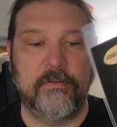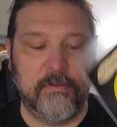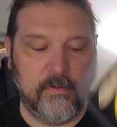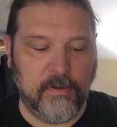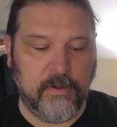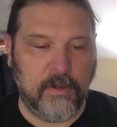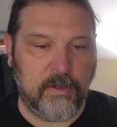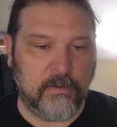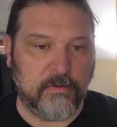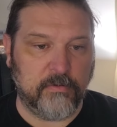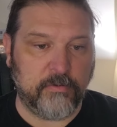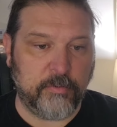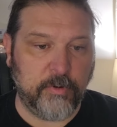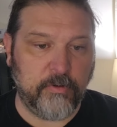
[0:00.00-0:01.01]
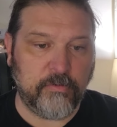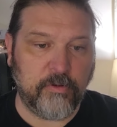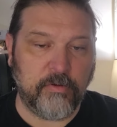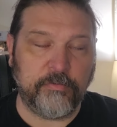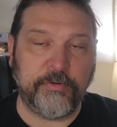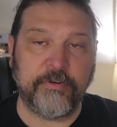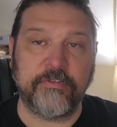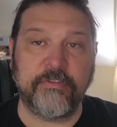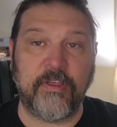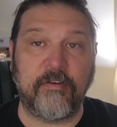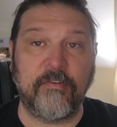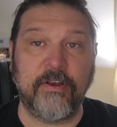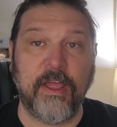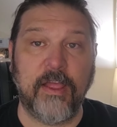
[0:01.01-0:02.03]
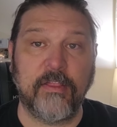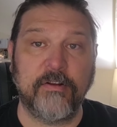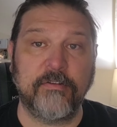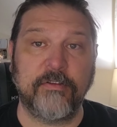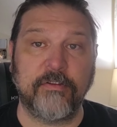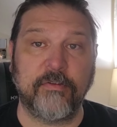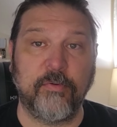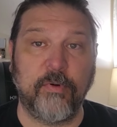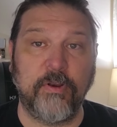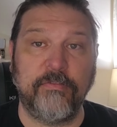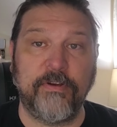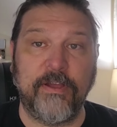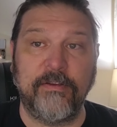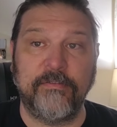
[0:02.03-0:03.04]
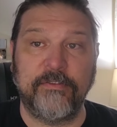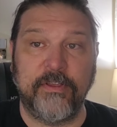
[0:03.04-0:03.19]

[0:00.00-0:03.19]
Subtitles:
And then Good to the Last Bite. And those 3